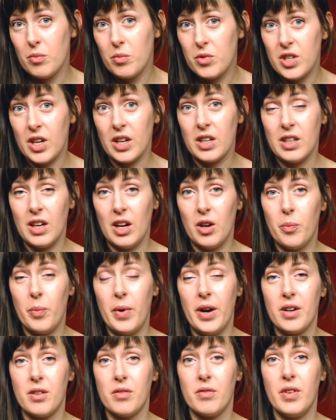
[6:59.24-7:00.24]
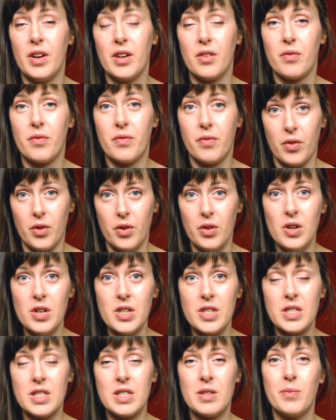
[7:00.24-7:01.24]
him checked out by the vet
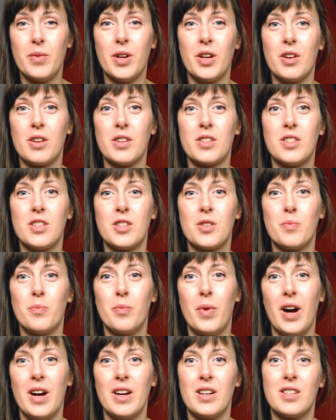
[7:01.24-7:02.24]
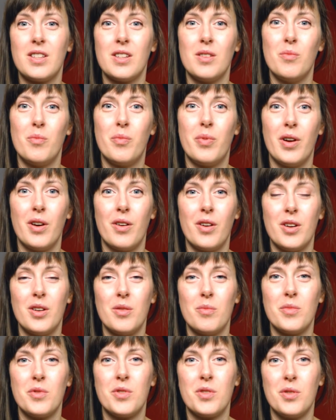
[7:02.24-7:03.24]
first, because this might impair
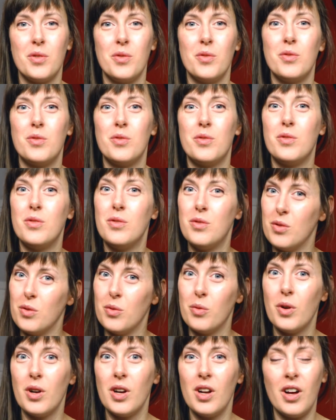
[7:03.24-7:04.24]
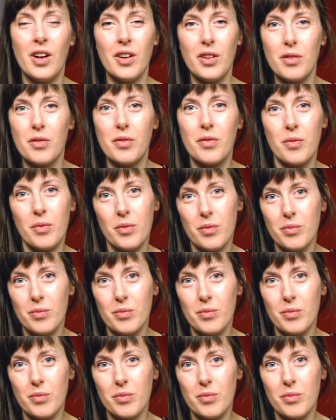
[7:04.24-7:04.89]
him to do a lot of